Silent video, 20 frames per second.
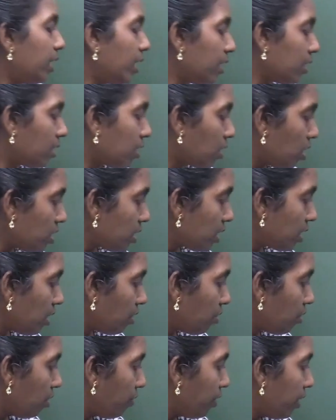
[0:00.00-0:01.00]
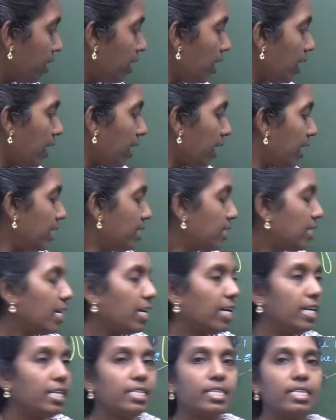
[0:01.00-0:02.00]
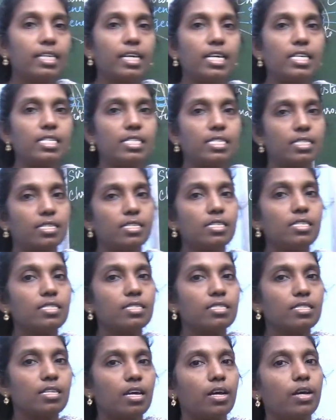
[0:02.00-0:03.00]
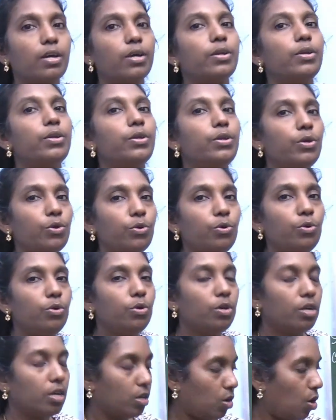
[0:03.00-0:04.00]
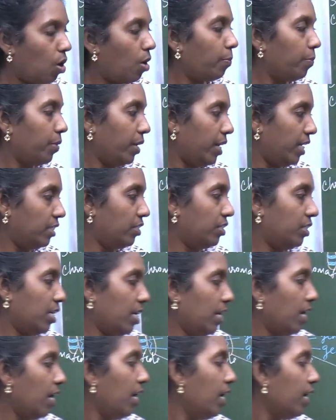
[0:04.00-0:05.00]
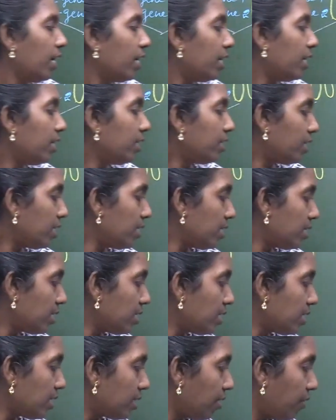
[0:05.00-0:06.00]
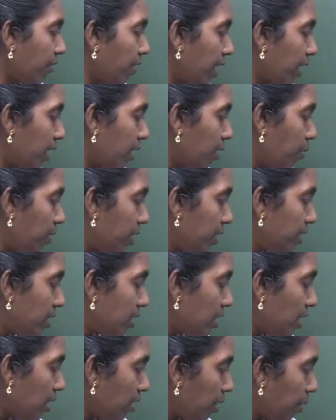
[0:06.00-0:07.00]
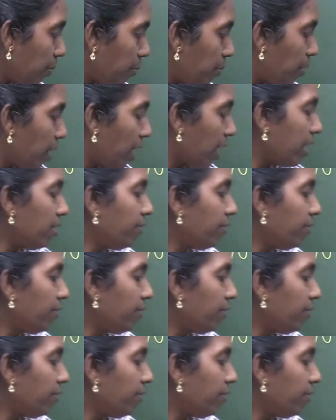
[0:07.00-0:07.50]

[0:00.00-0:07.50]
in crossing over, it increases new combination, increases the variability by